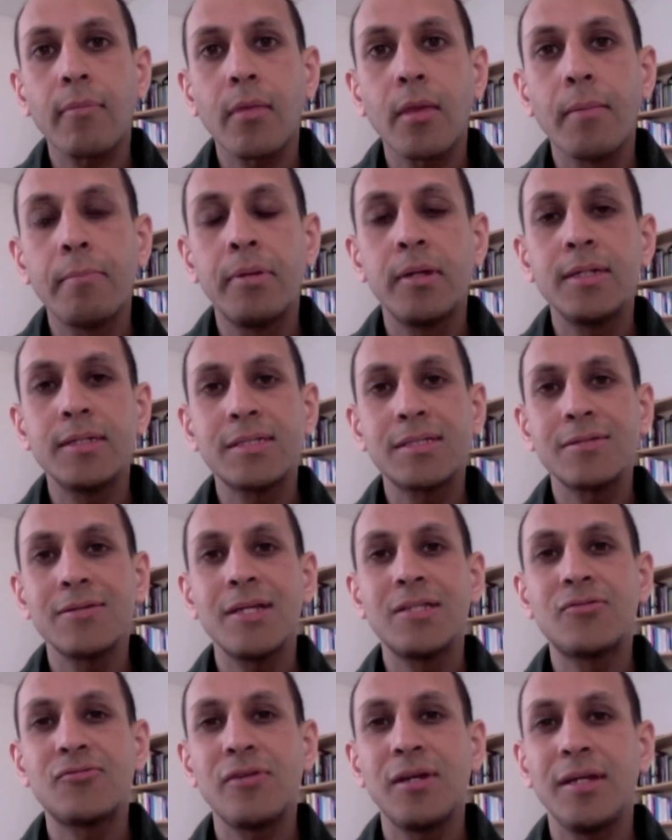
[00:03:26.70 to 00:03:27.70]
But
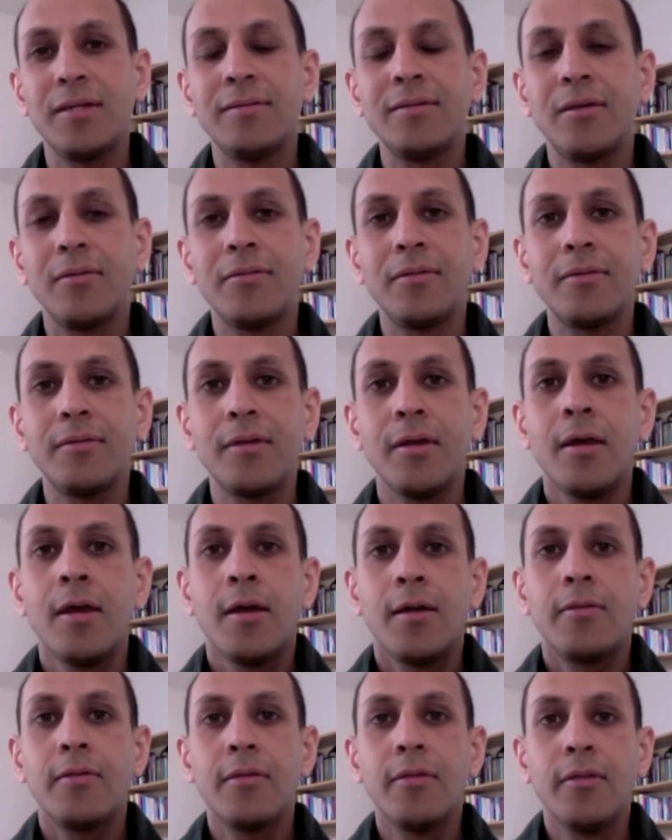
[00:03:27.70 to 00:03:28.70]
it's really,
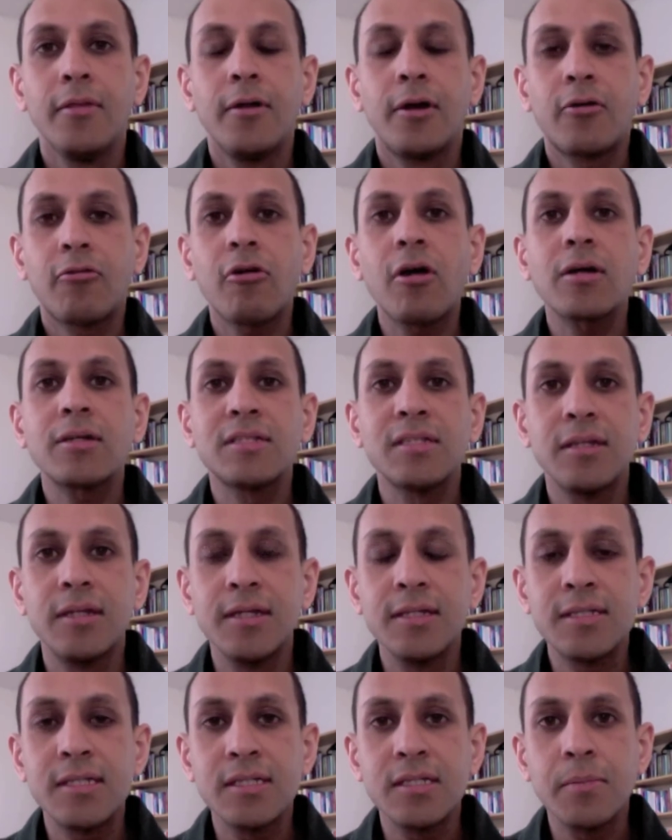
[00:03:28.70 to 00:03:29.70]
the crux of
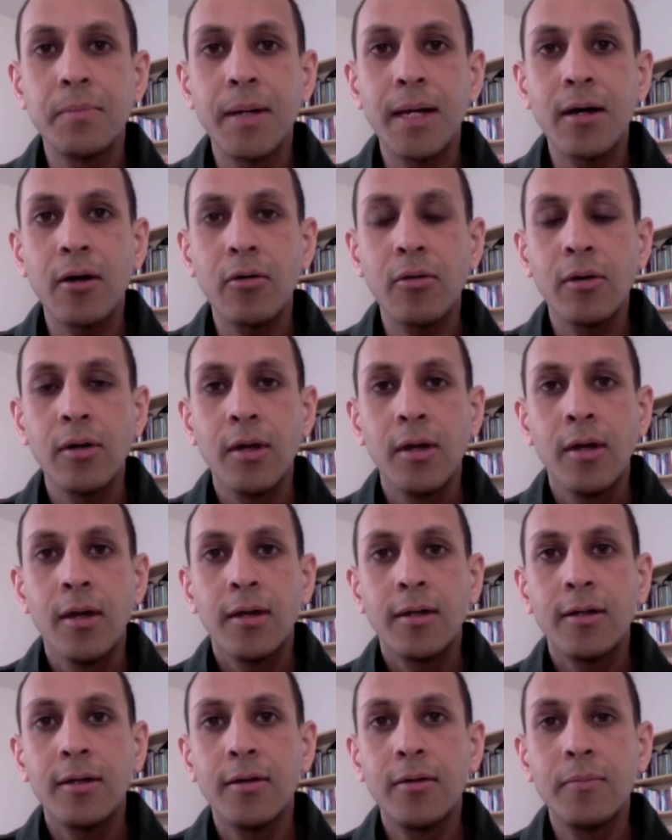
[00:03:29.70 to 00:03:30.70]
this is about,
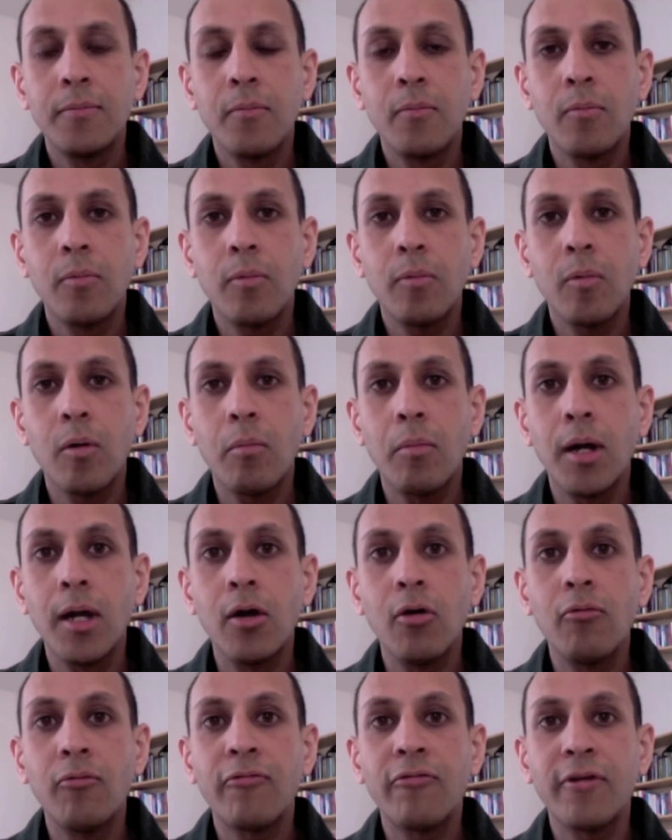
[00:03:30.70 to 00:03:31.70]
what my
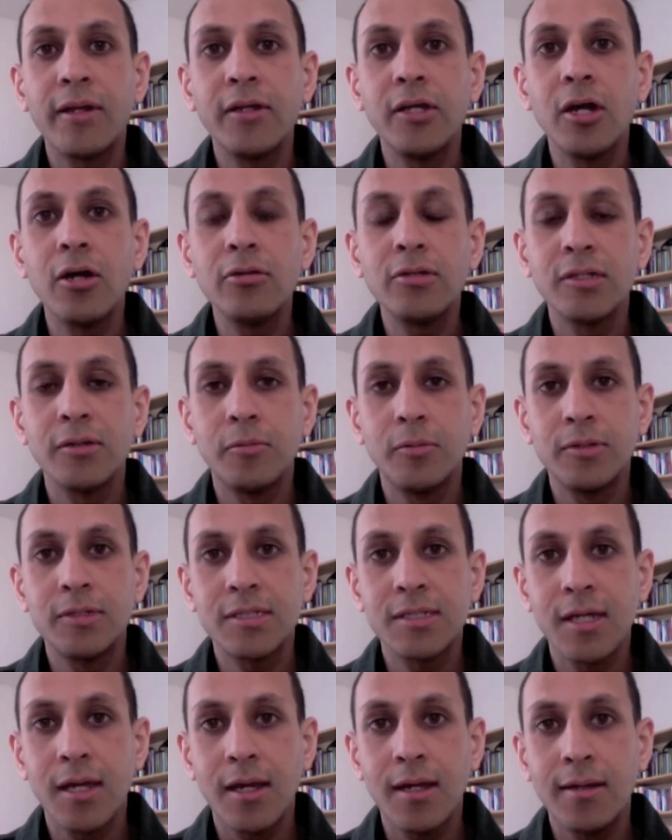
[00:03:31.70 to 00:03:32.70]
old friend Yoda would
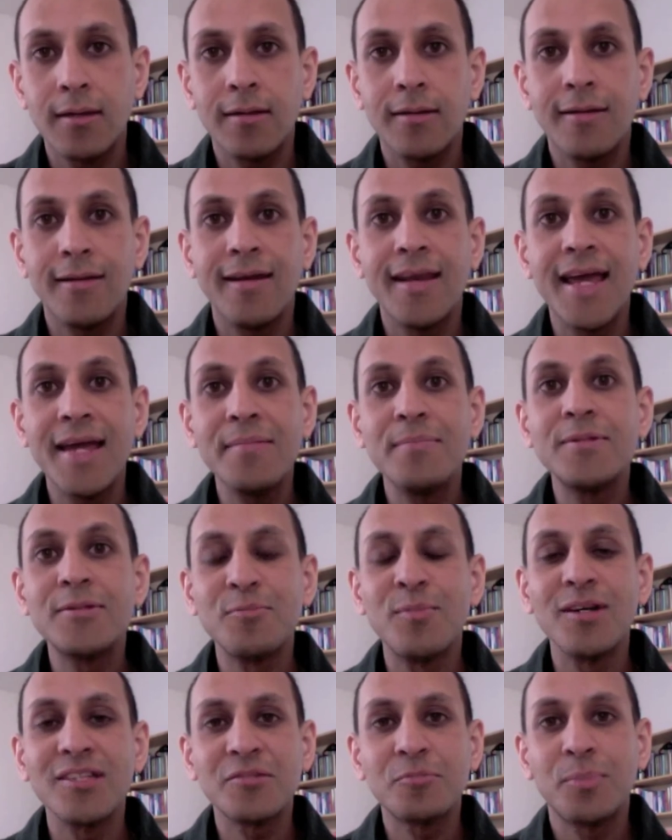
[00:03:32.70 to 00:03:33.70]
say: named
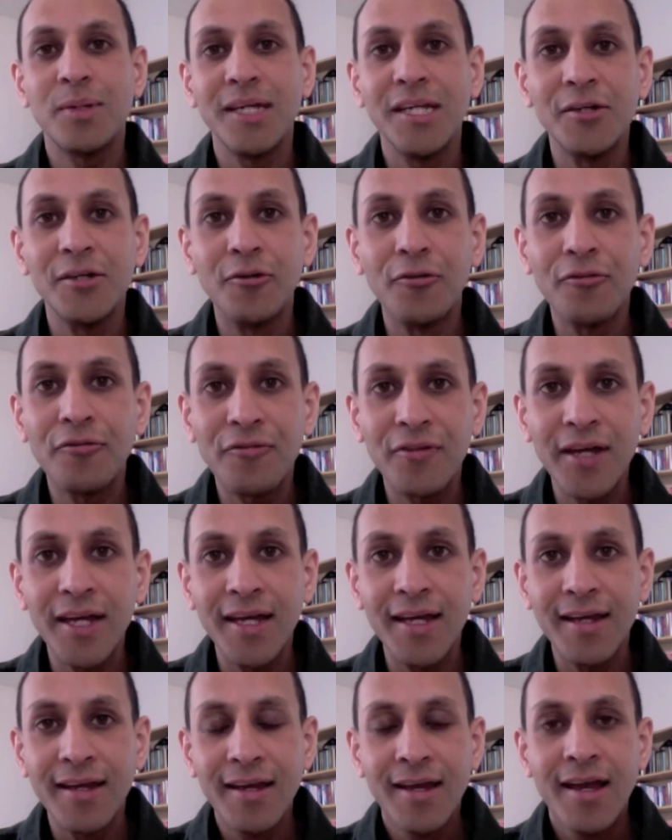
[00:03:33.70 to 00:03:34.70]
must be your
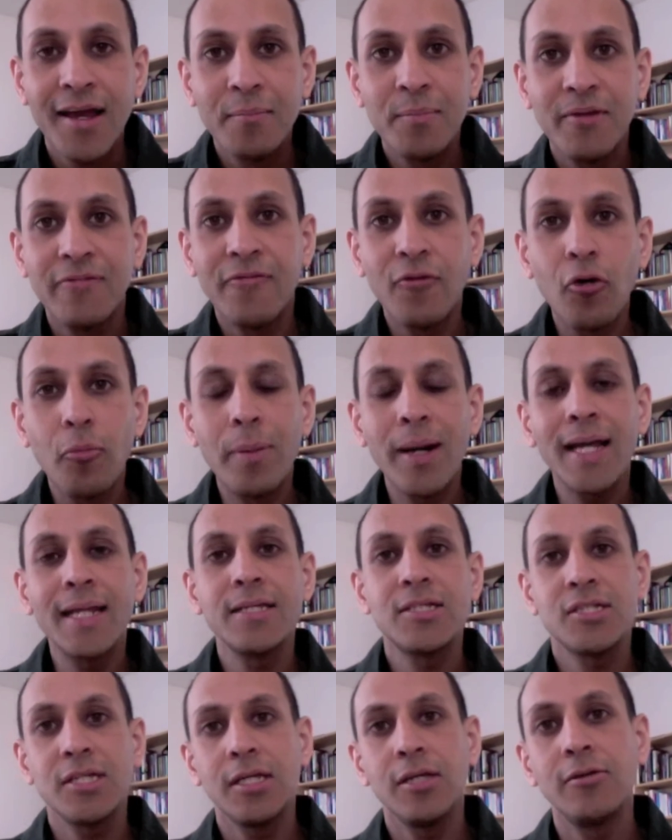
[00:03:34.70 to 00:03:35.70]
fear, before
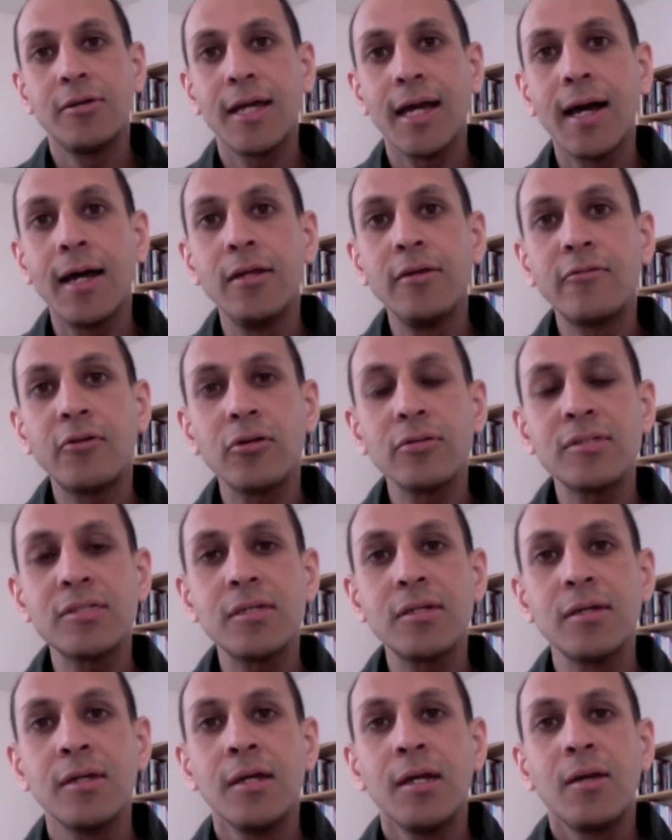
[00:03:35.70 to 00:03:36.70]
banish it you can. You've got
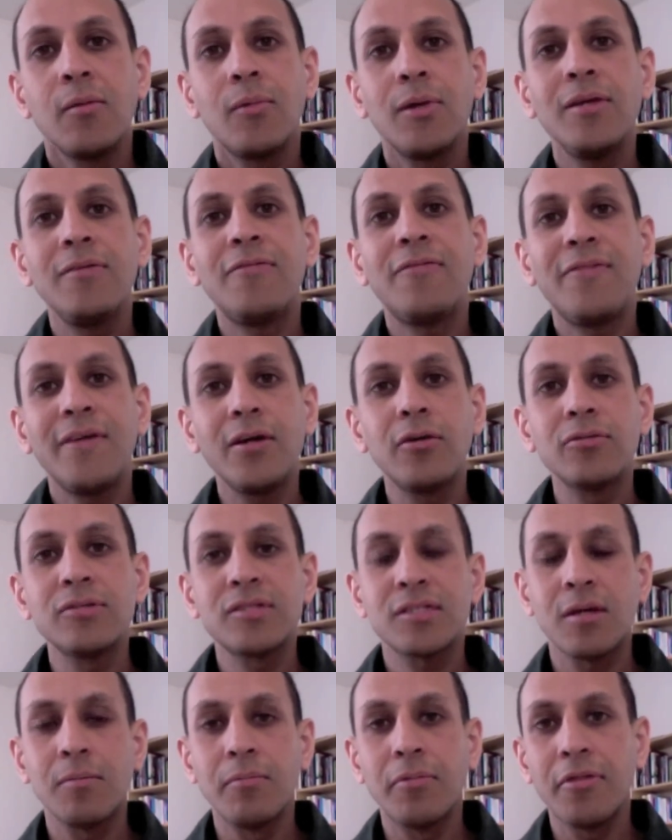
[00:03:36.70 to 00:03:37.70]
to, when you feel
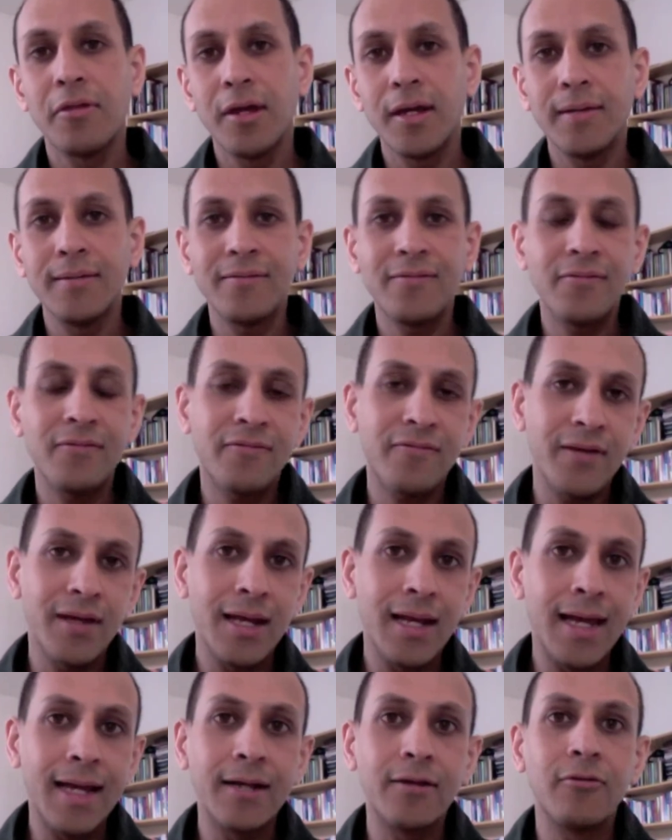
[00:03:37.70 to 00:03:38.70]
something, you feel
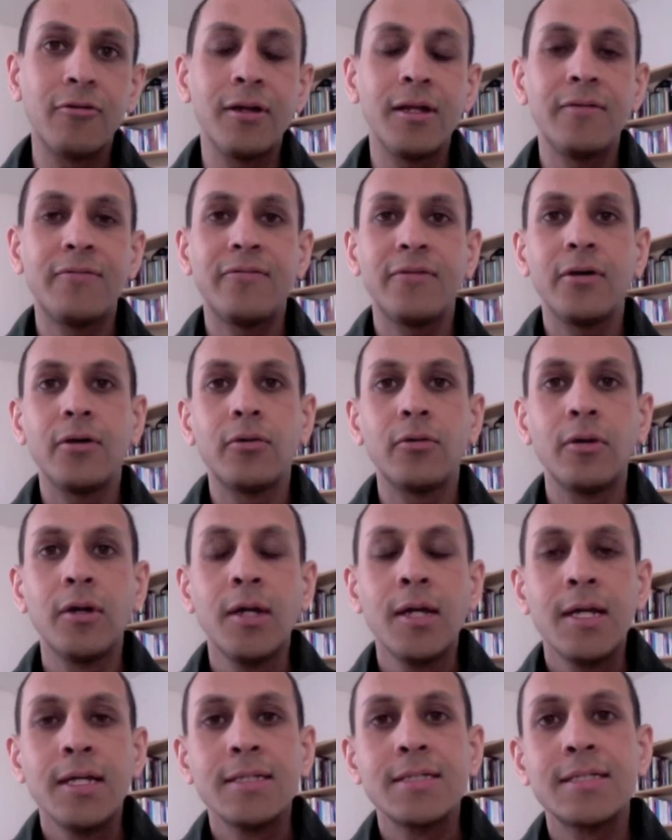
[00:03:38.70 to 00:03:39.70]
angry, feel
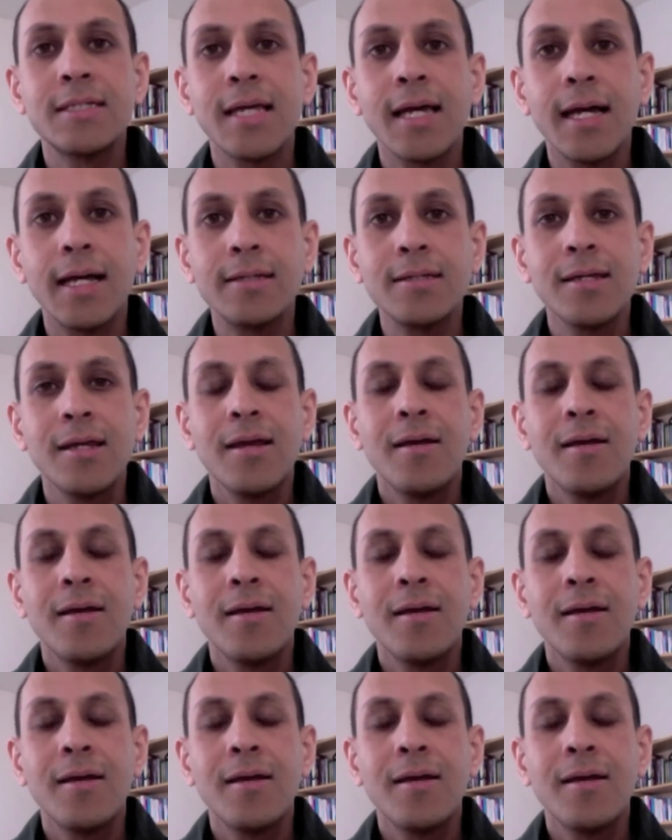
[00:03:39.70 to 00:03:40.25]
sad,